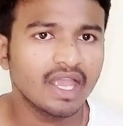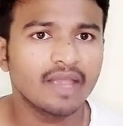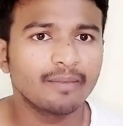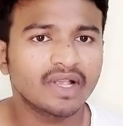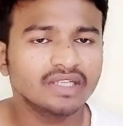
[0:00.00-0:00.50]

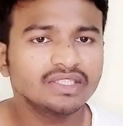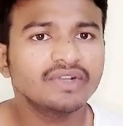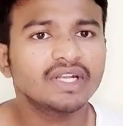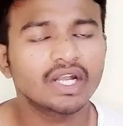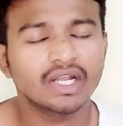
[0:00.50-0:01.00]
Because of
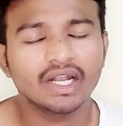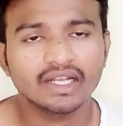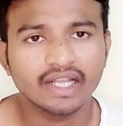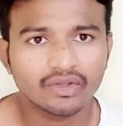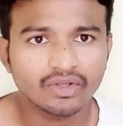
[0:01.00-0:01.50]
that
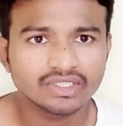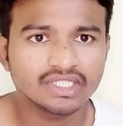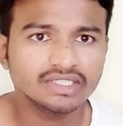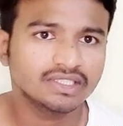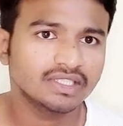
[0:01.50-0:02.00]

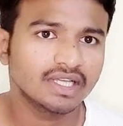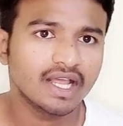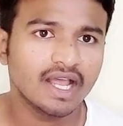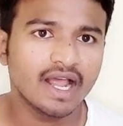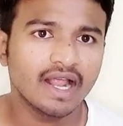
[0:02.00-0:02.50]
necrosis,
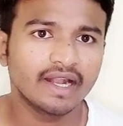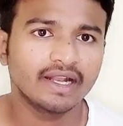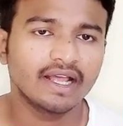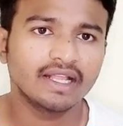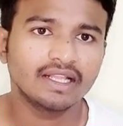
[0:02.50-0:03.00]

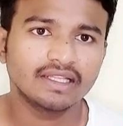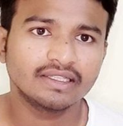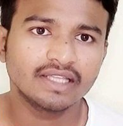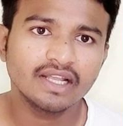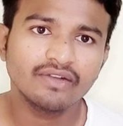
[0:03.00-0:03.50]

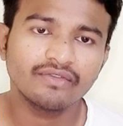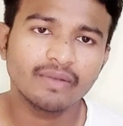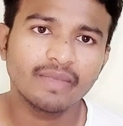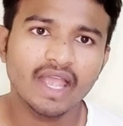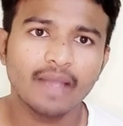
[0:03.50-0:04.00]
there will
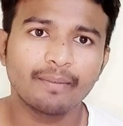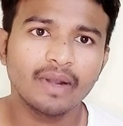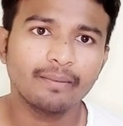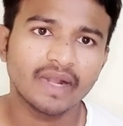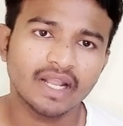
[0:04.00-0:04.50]
be
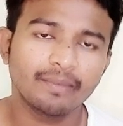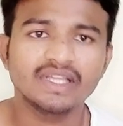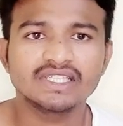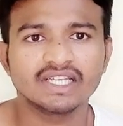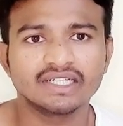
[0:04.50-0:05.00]
happen
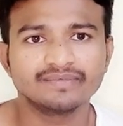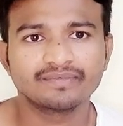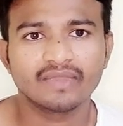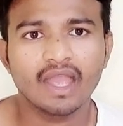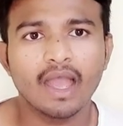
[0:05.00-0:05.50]
metaplasia.
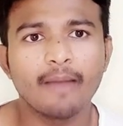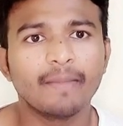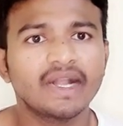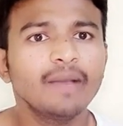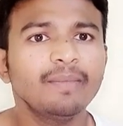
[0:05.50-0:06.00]

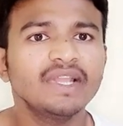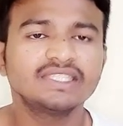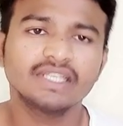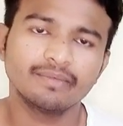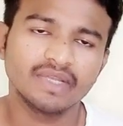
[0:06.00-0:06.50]

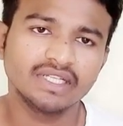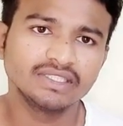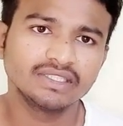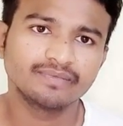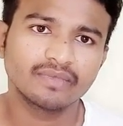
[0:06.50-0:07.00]
Metaplasia
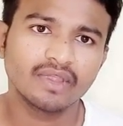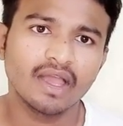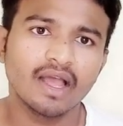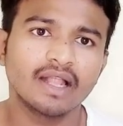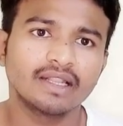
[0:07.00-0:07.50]
means
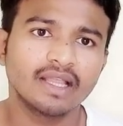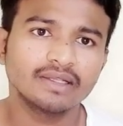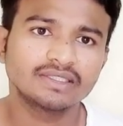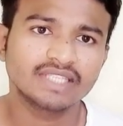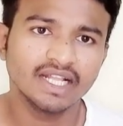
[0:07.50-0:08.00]
the
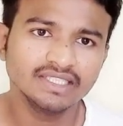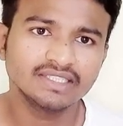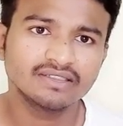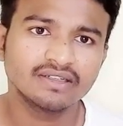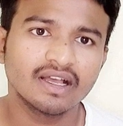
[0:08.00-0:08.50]

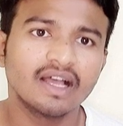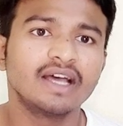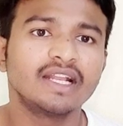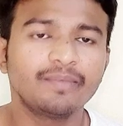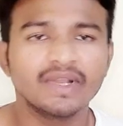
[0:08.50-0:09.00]
cells
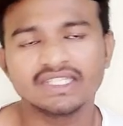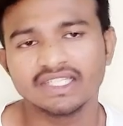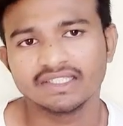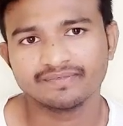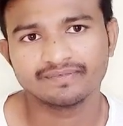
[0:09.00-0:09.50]
replacing.